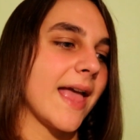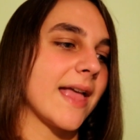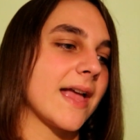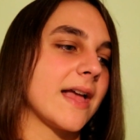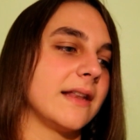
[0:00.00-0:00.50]

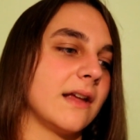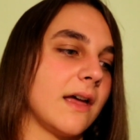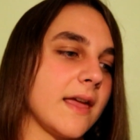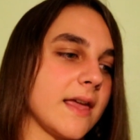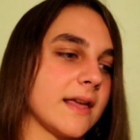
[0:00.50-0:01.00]
and
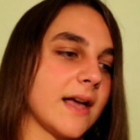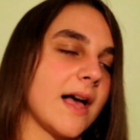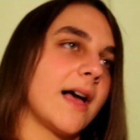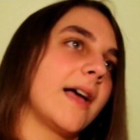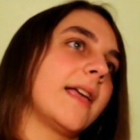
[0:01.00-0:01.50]
a
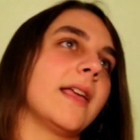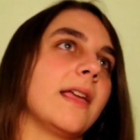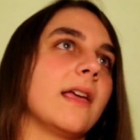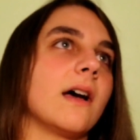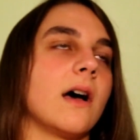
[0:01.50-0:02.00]
guy,
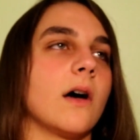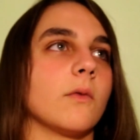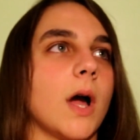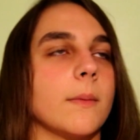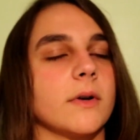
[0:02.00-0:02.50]

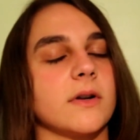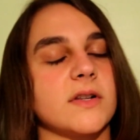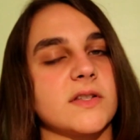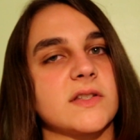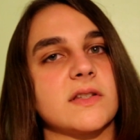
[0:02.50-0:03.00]
Robert,
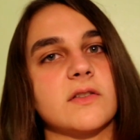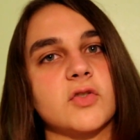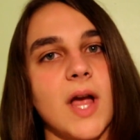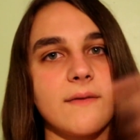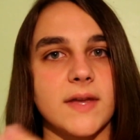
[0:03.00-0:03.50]
is
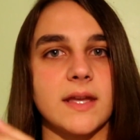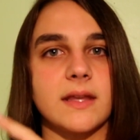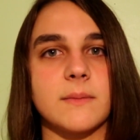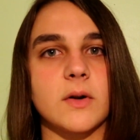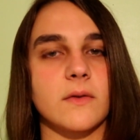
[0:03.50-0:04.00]
driving
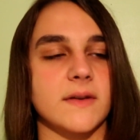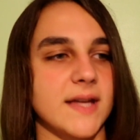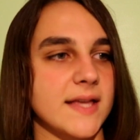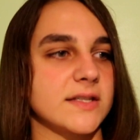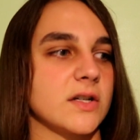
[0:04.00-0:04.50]
in the middle of the
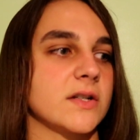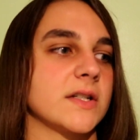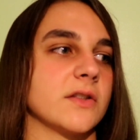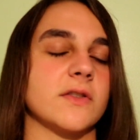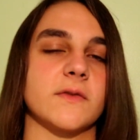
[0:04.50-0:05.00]
desert,
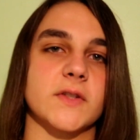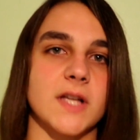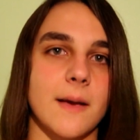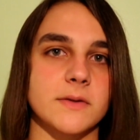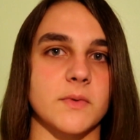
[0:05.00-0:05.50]
and Lucifer
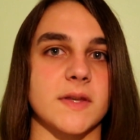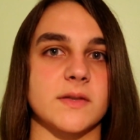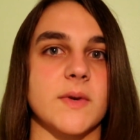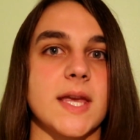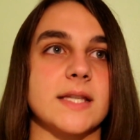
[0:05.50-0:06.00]
stops him with
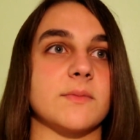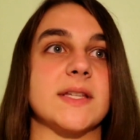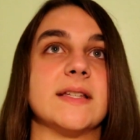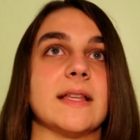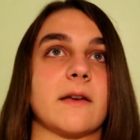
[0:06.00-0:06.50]
his wings, and we
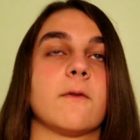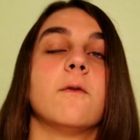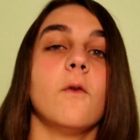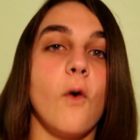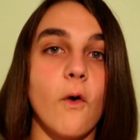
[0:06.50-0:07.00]
see like
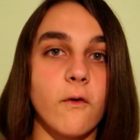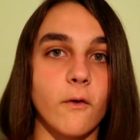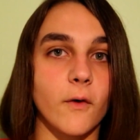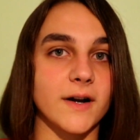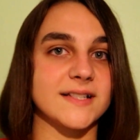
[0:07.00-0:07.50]
full
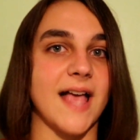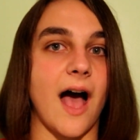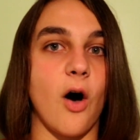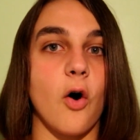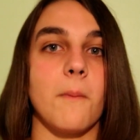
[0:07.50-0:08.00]
force
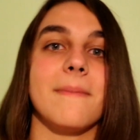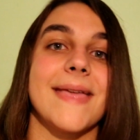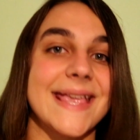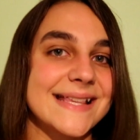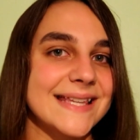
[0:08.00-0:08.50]
how
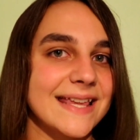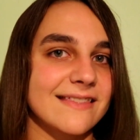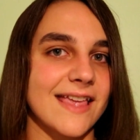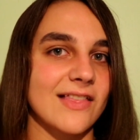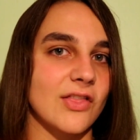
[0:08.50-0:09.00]
amazing
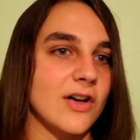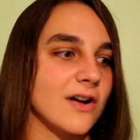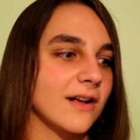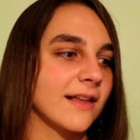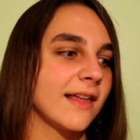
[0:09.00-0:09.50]
they
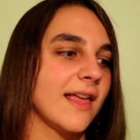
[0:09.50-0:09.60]
look.